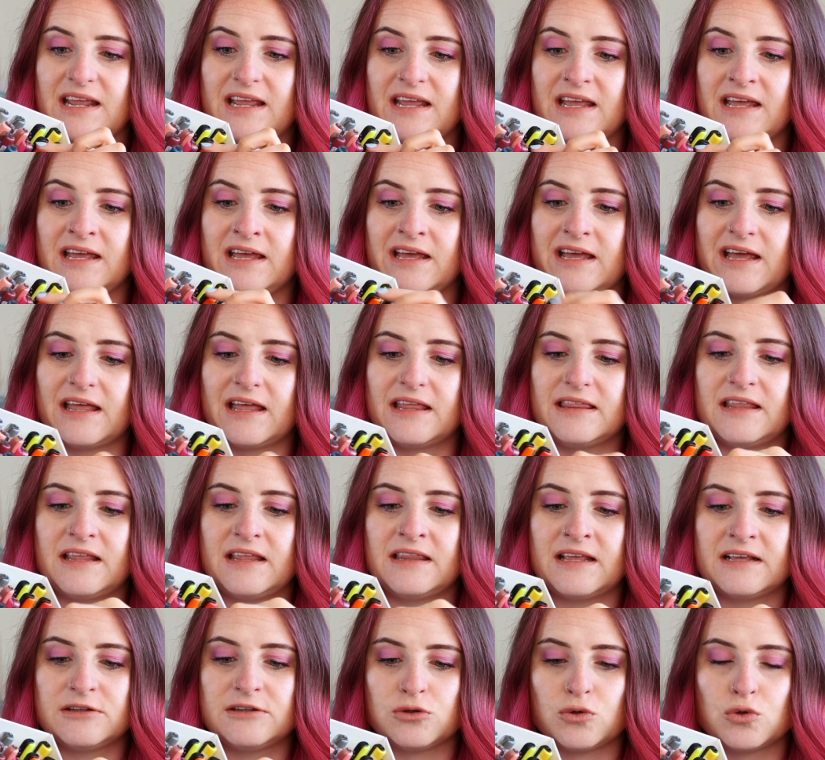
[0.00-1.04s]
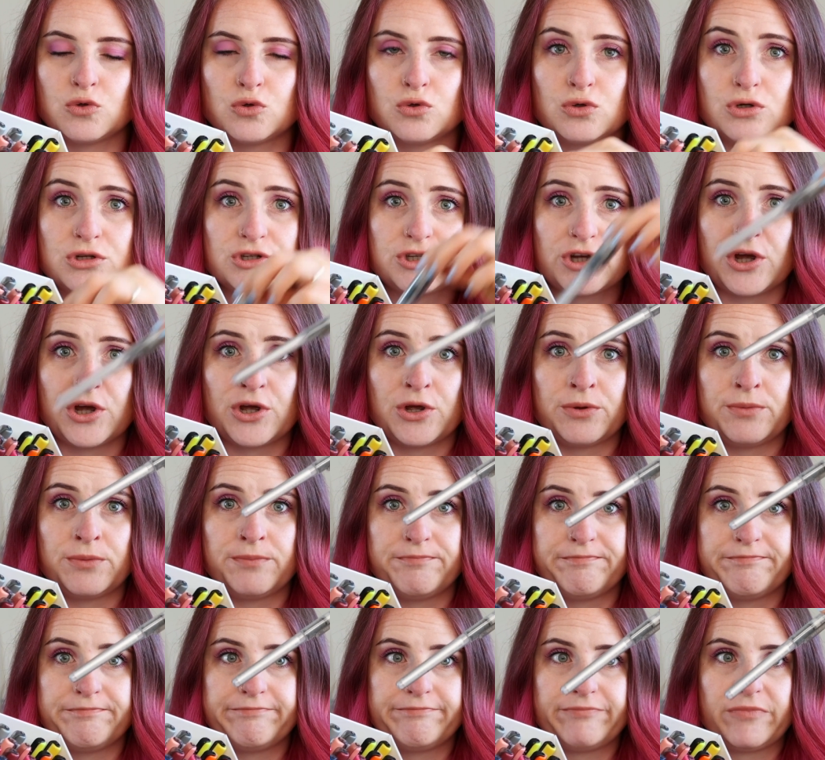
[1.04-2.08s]
here, and then there's also
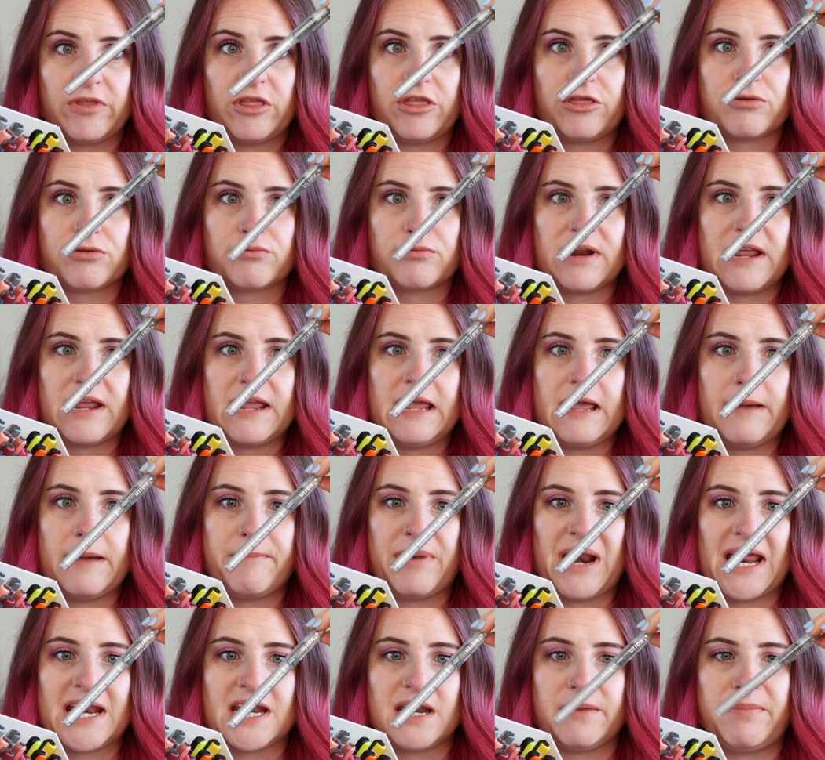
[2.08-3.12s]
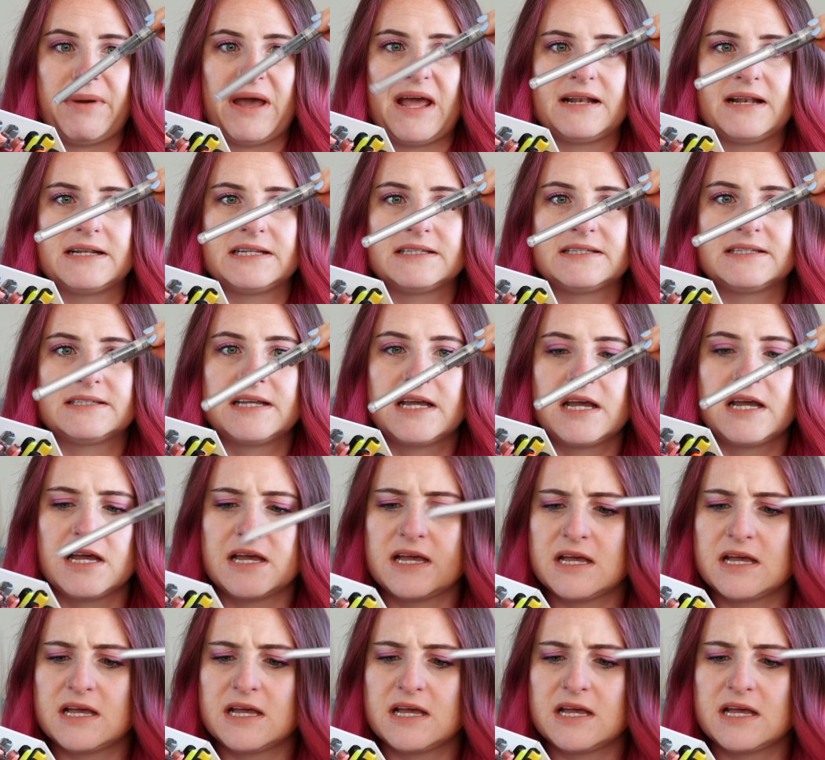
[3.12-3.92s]
3 blender pens.